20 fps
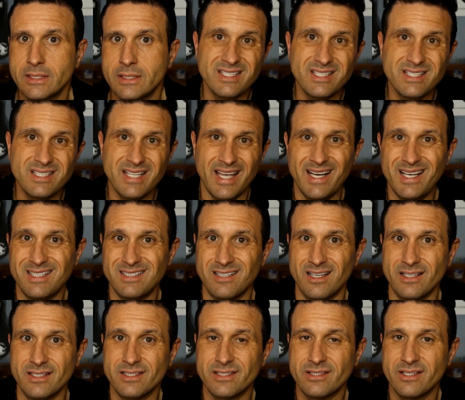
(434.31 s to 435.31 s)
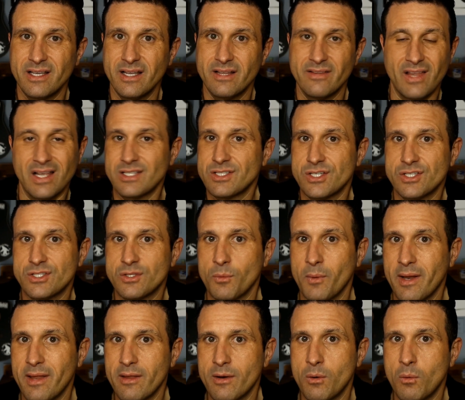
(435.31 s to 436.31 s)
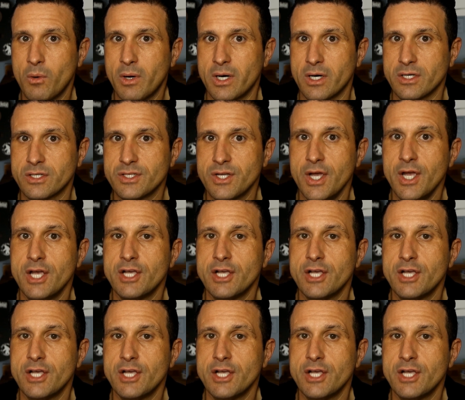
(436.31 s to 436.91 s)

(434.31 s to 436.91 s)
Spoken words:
The tenant does. That's just the way that it works.